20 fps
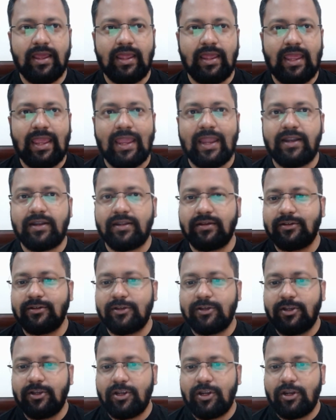8,
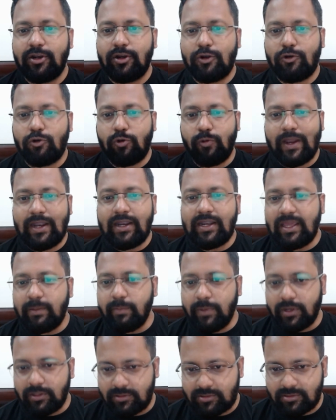20
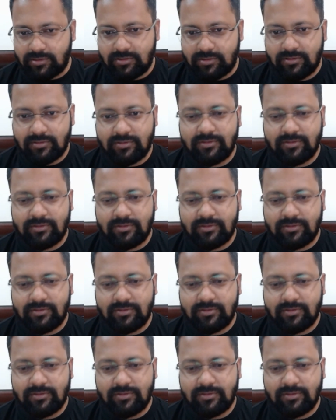months.